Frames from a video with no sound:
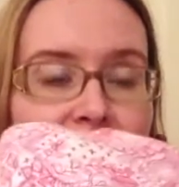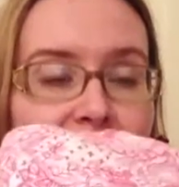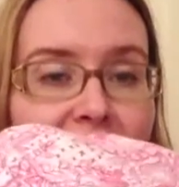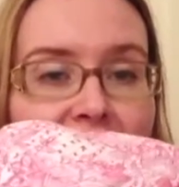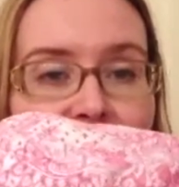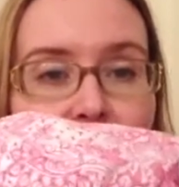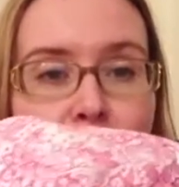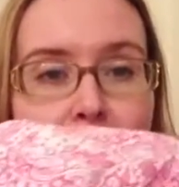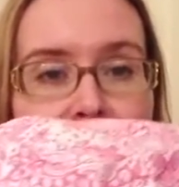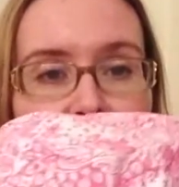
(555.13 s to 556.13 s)
Yeah,
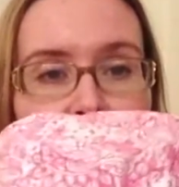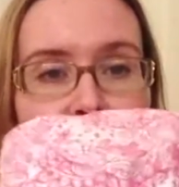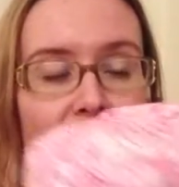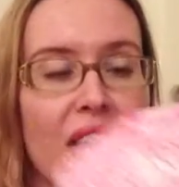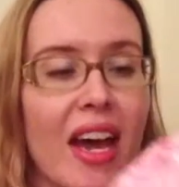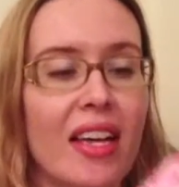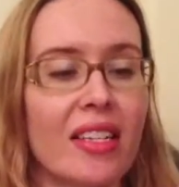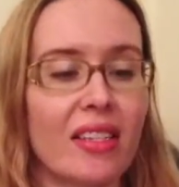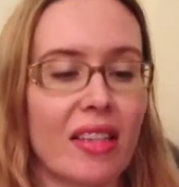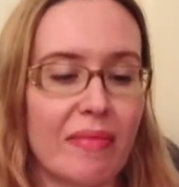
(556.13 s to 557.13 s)
£2 for 2
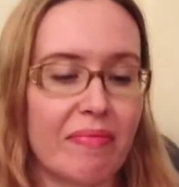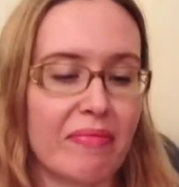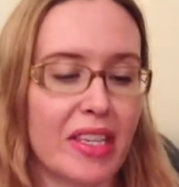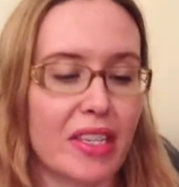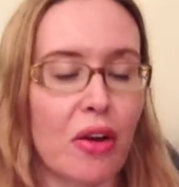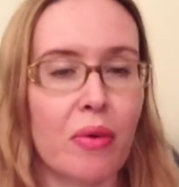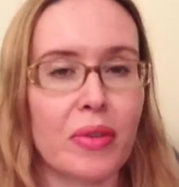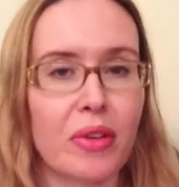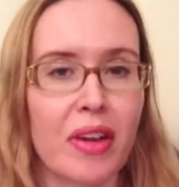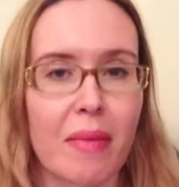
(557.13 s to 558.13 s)
hats. These are always
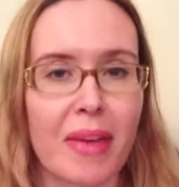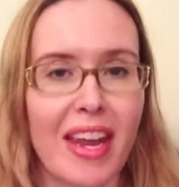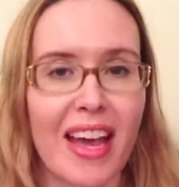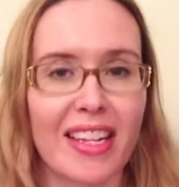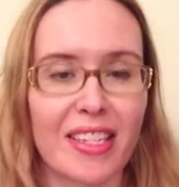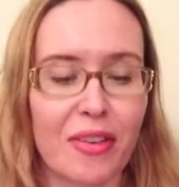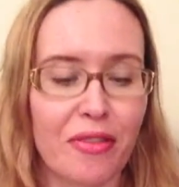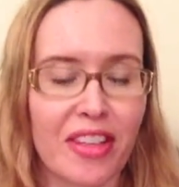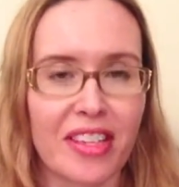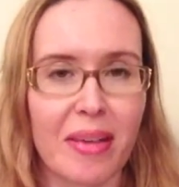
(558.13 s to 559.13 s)
going to come in handy over
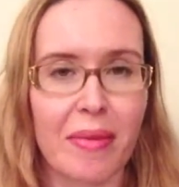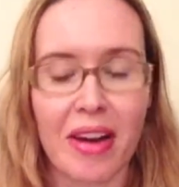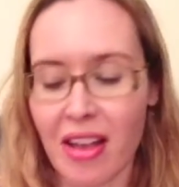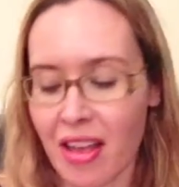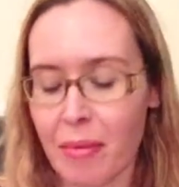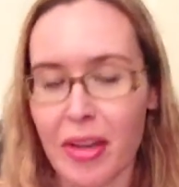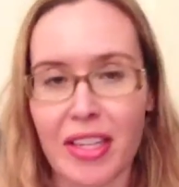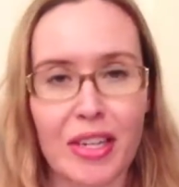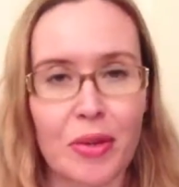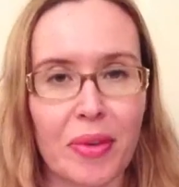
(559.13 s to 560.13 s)
the summer, because
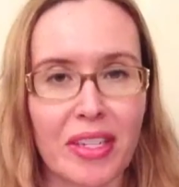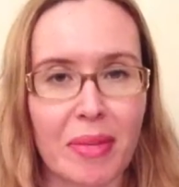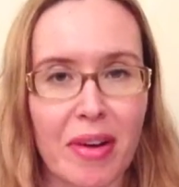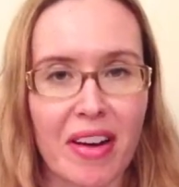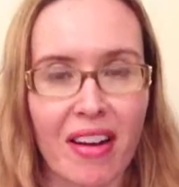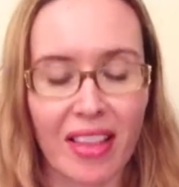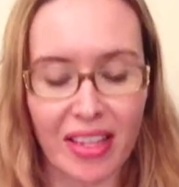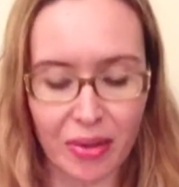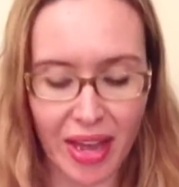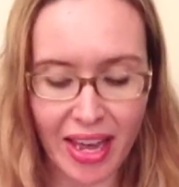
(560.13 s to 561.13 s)
I don't want to burn her
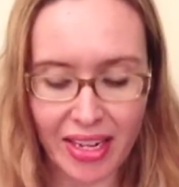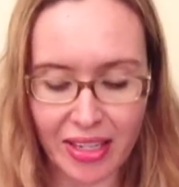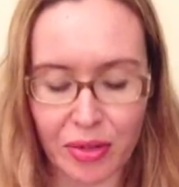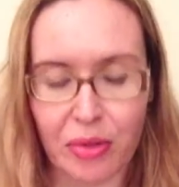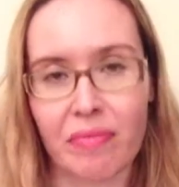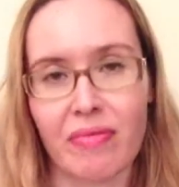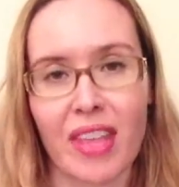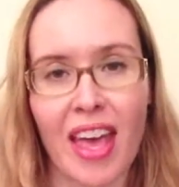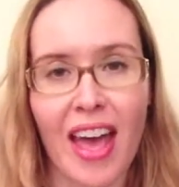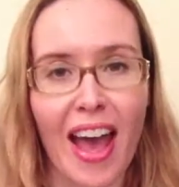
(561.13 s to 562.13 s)
little head, so
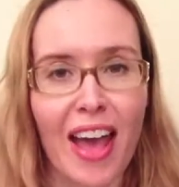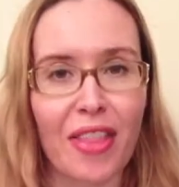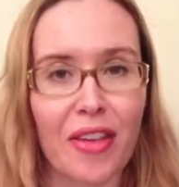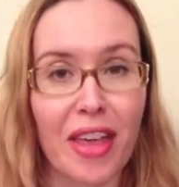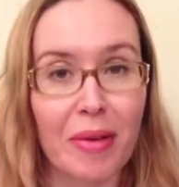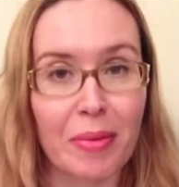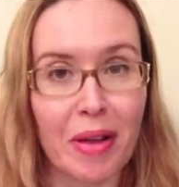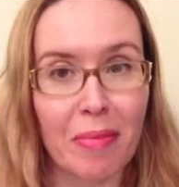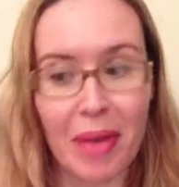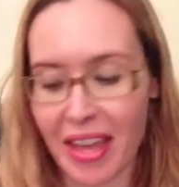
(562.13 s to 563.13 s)
I thought that was
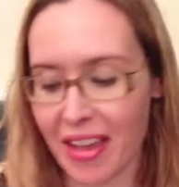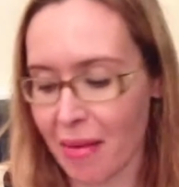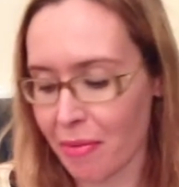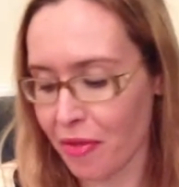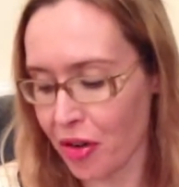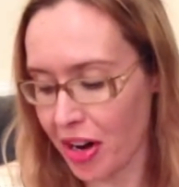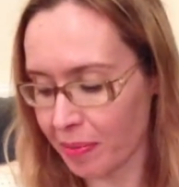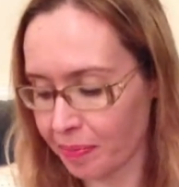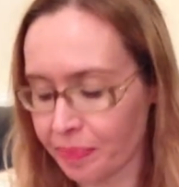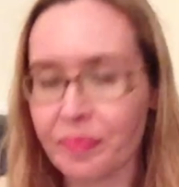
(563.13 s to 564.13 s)
worth picking up
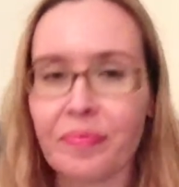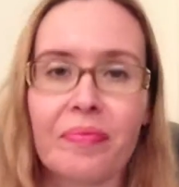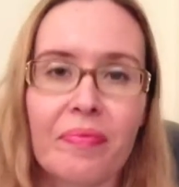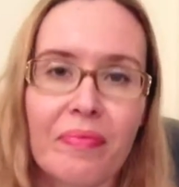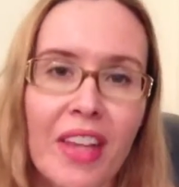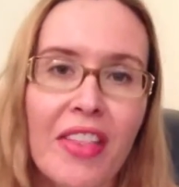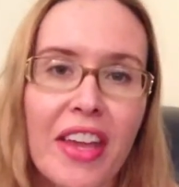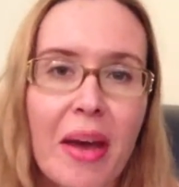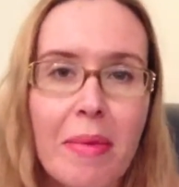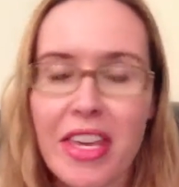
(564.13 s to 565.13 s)
for the
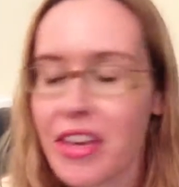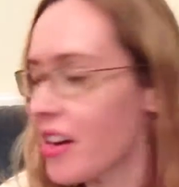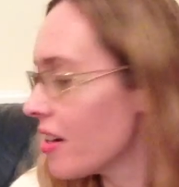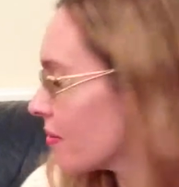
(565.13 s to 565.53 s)
coming year.